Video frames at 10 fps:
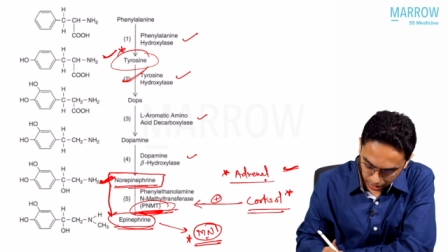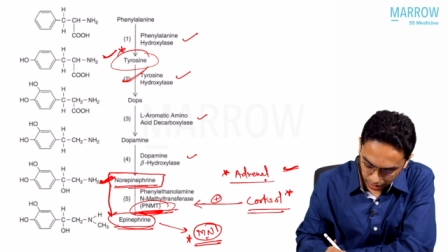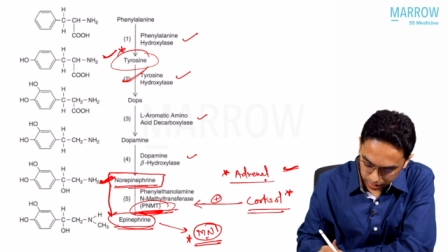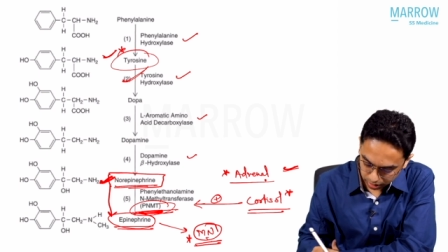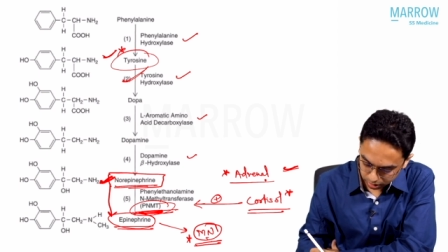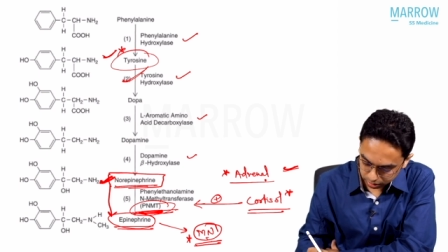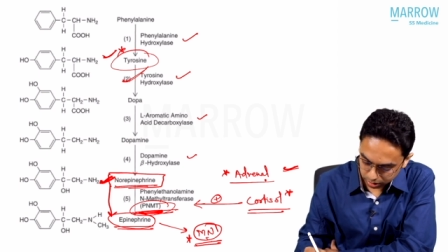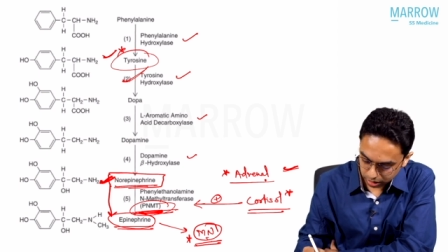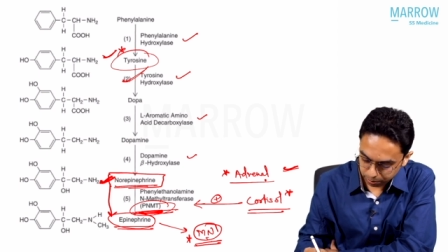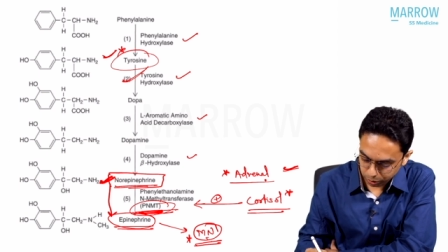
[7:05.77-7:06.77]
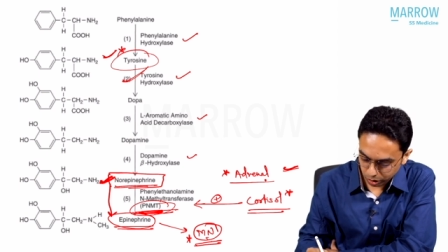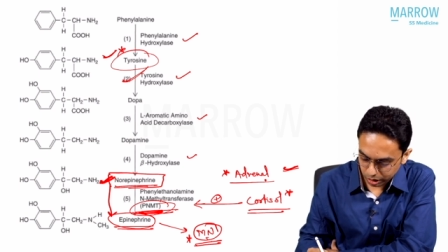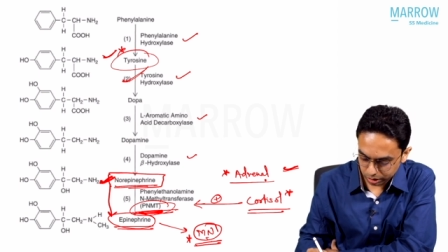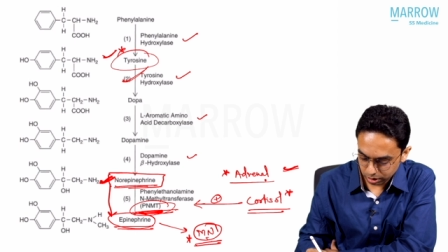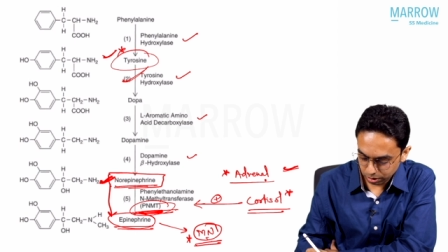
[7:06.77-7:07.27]
And the
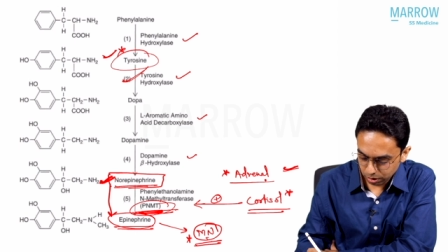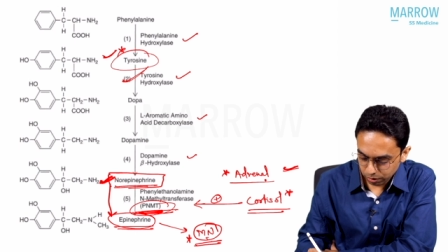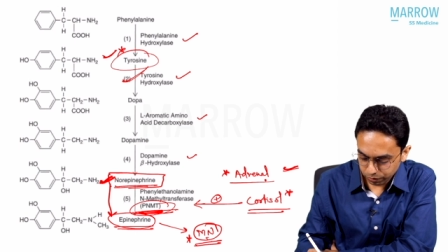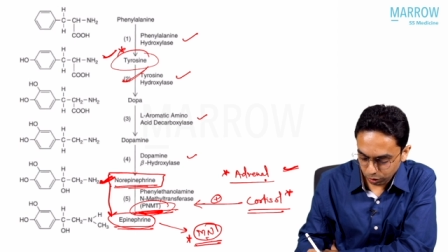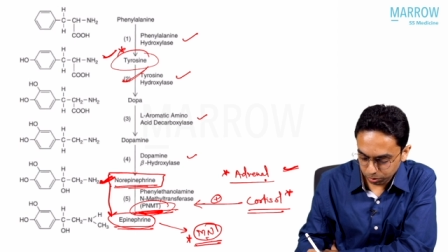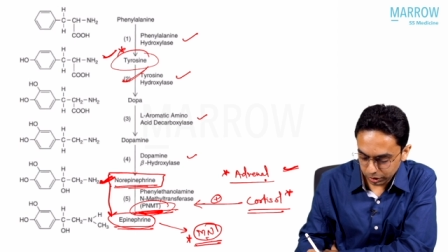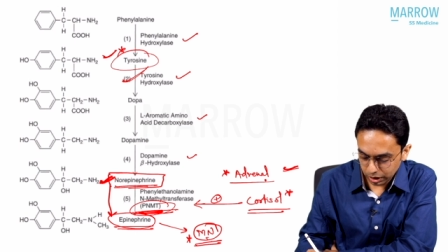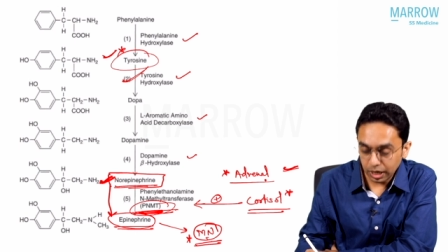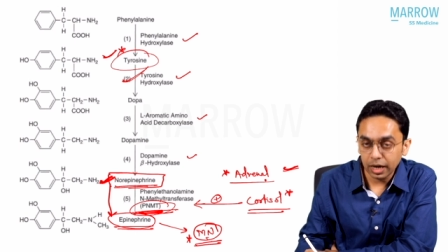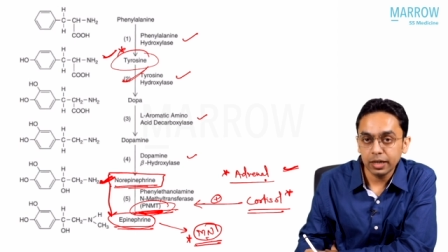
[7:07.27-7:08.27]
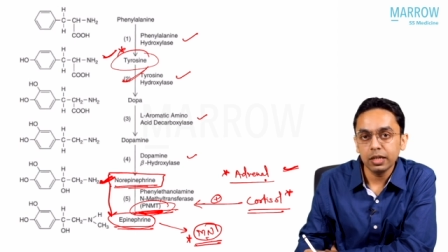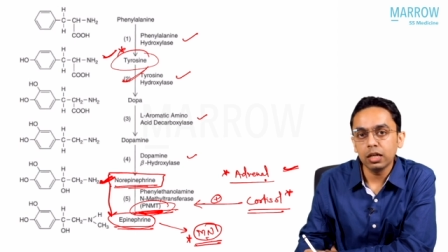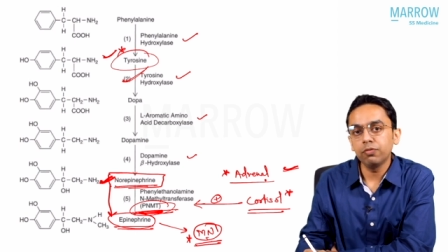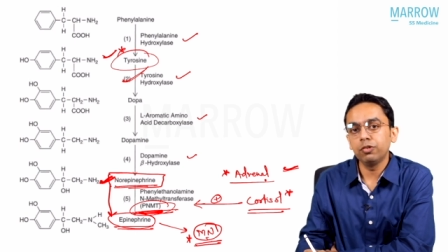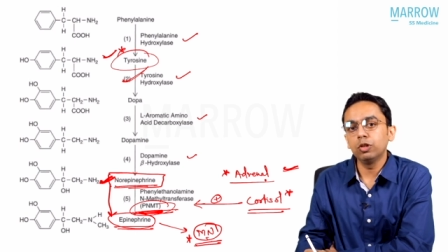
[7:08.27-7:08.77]
product from the
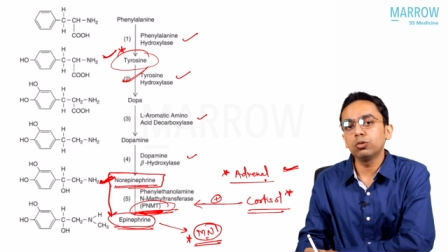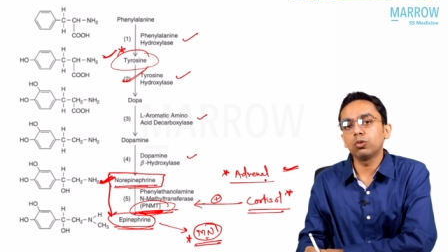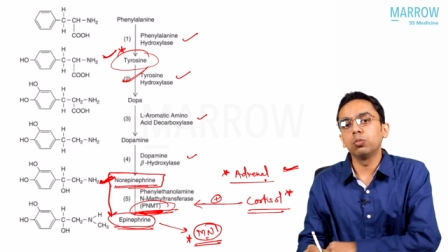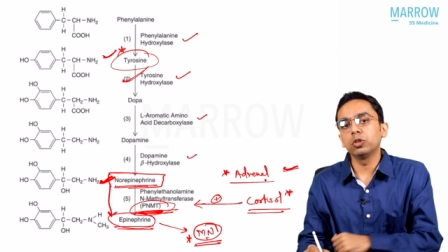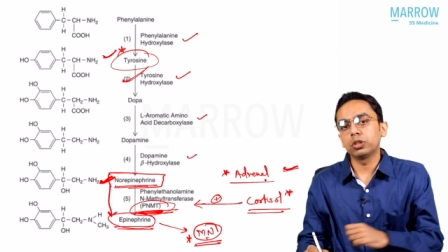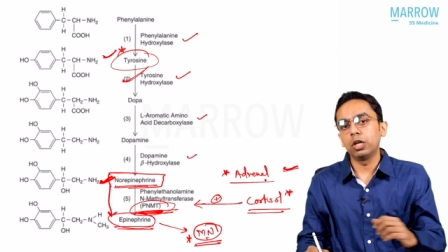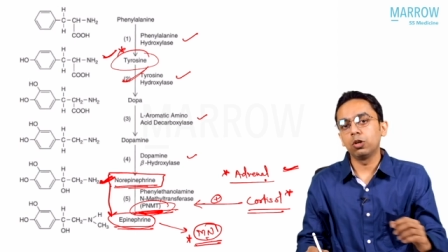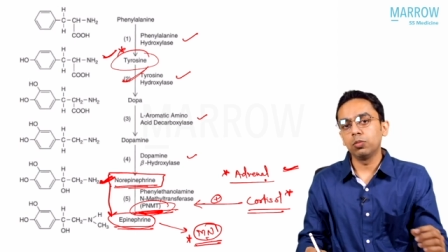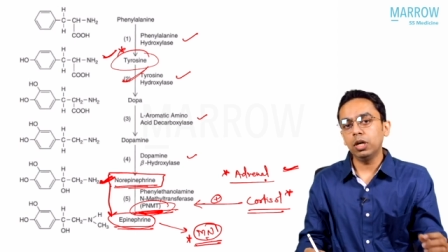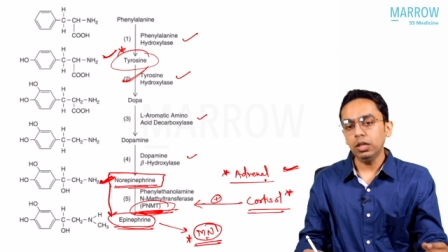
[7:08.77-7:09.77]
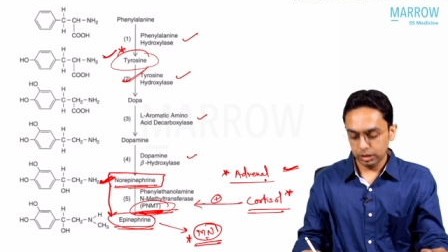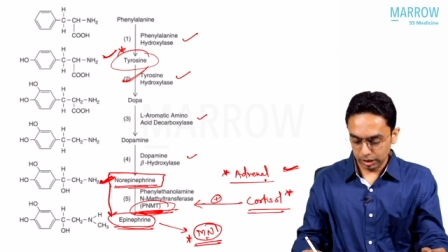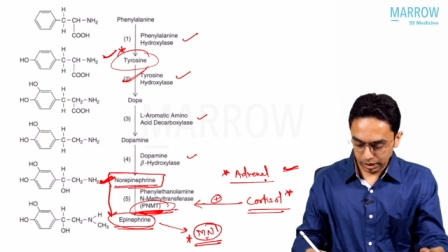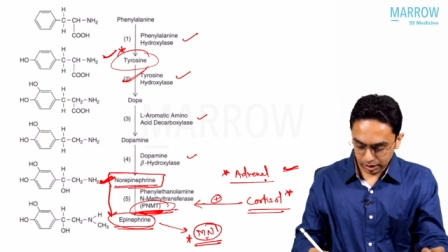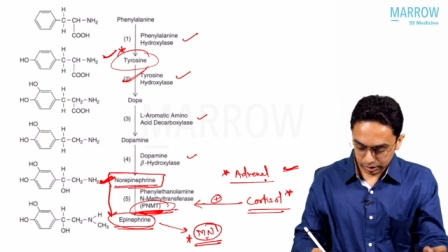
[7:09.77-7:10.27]
adrenal pheochromocytoma,
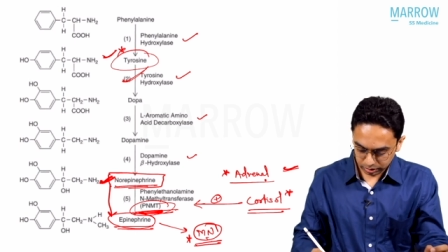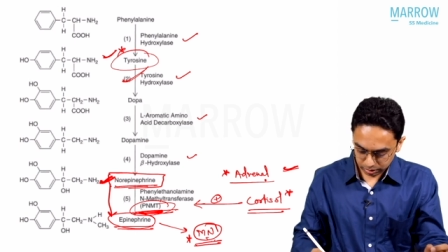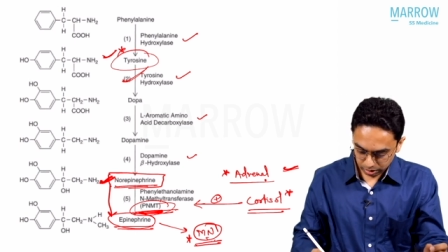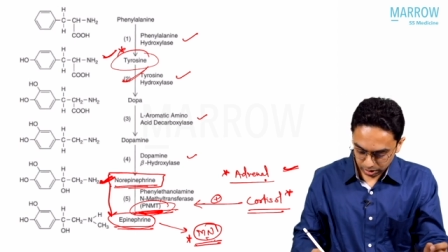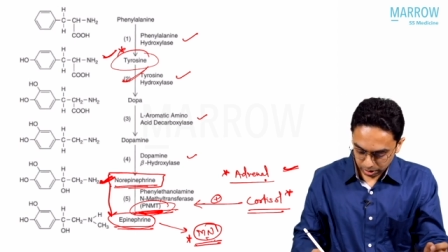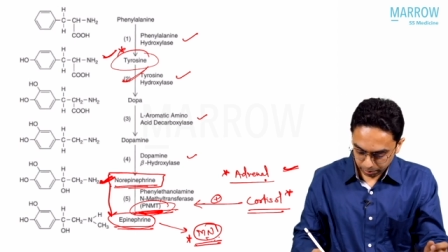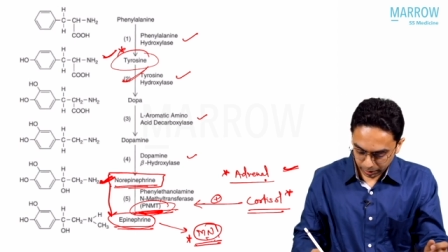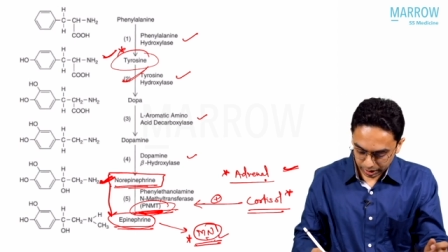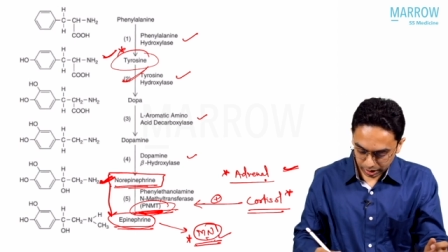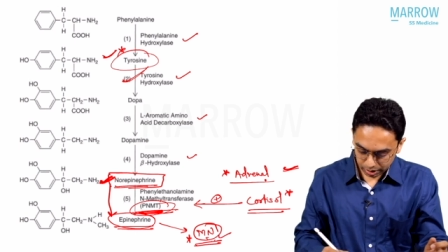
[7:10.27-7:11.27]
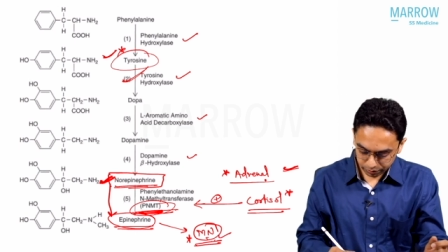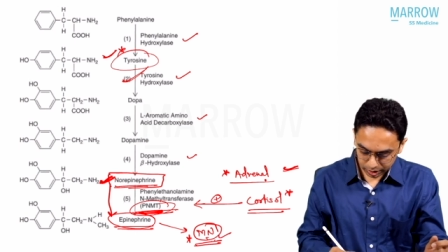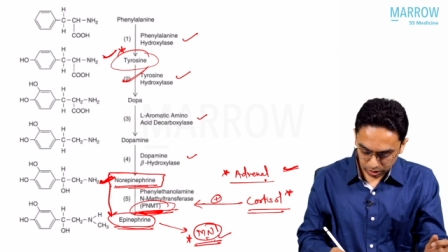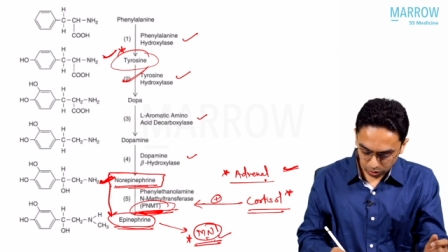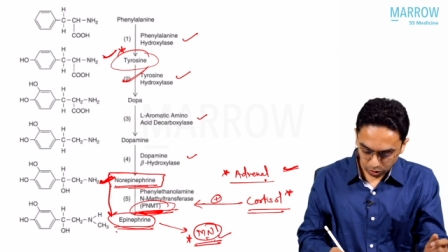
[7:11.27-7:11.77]
it is
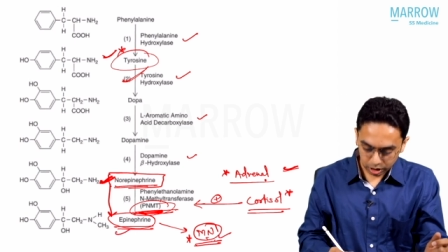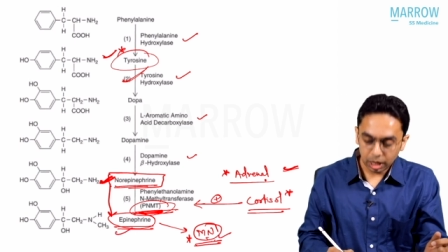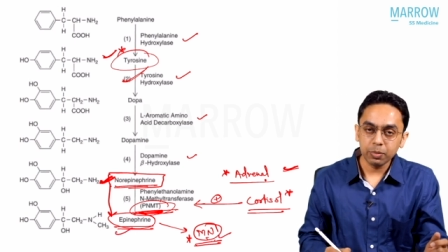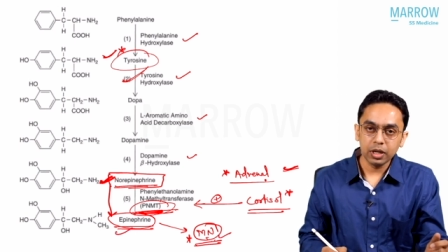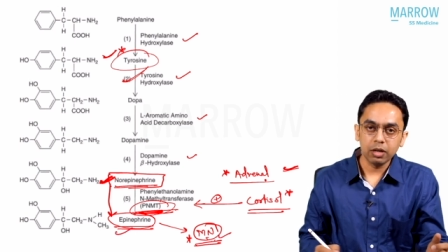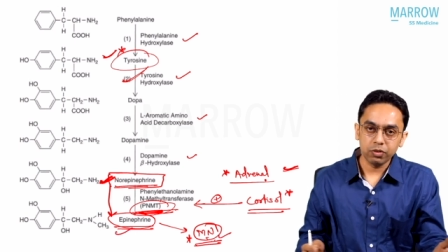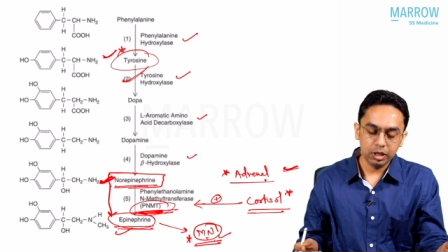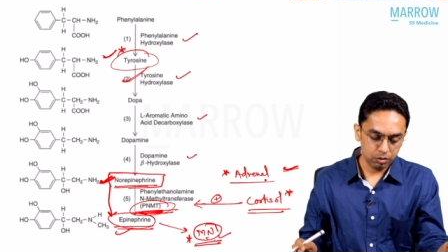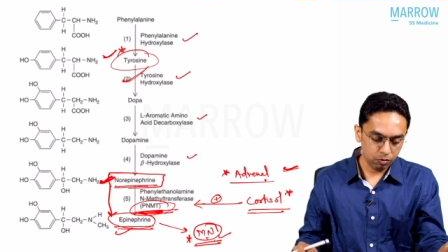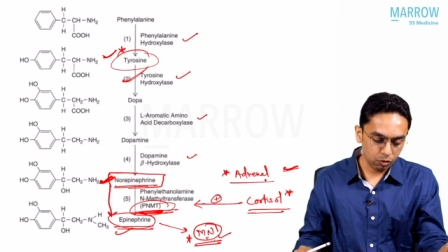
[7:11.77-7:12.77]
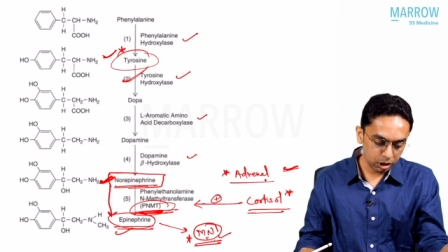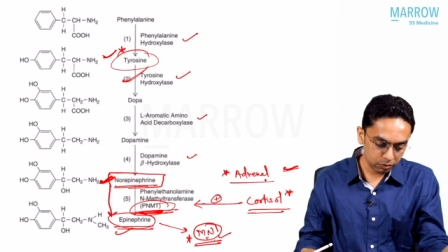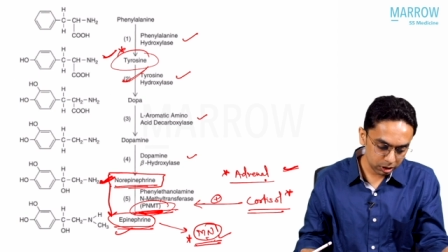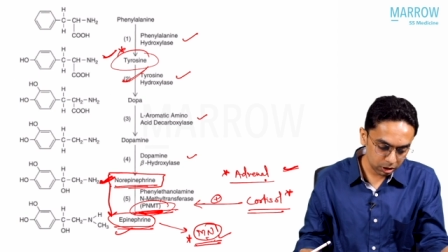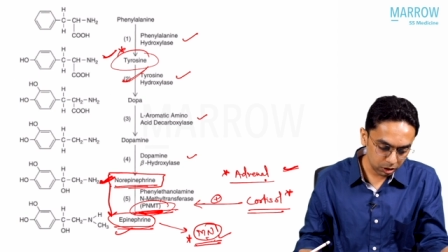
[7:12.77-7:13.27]
metanephrine or epinephrine,
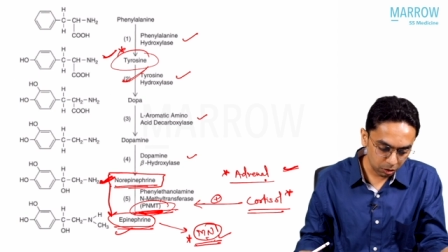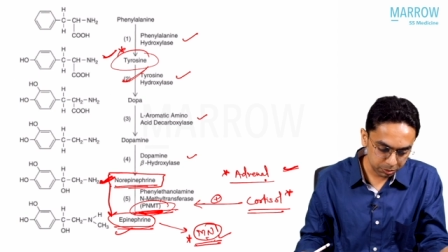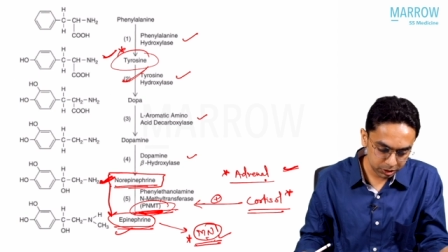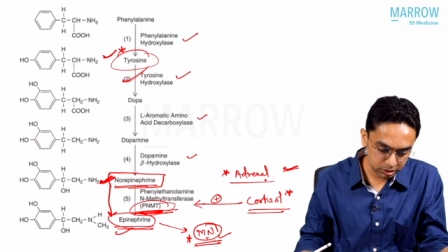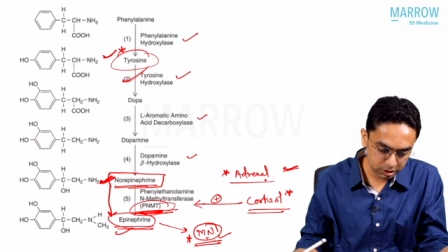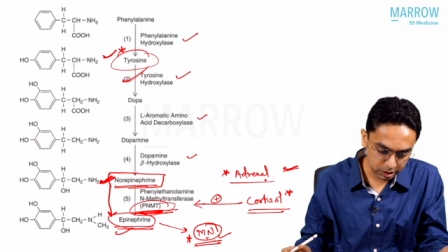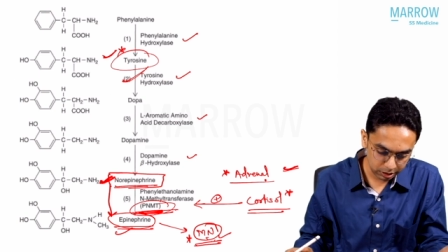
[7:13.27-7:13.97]
whatever the options are